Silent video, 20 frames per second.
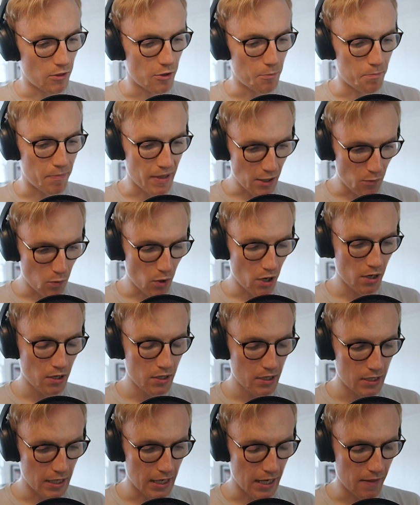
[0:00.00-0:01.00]
The big
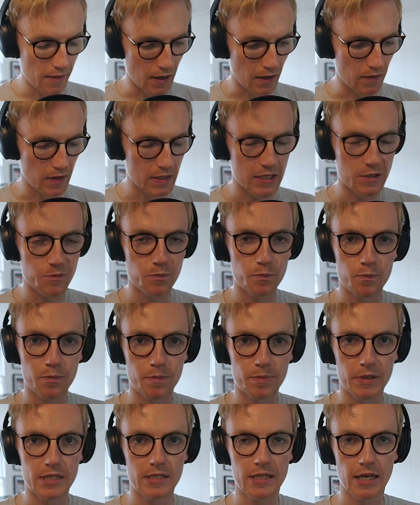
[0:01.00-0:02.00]
one, and this is
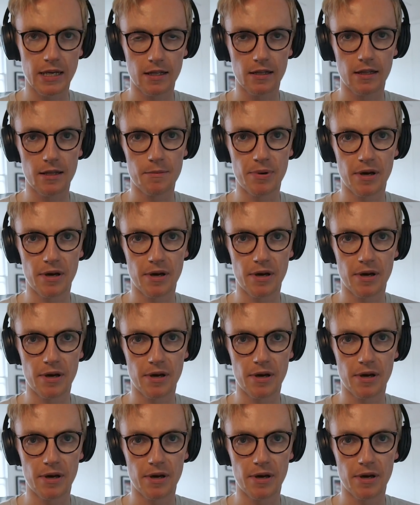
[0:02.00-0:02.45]
particularly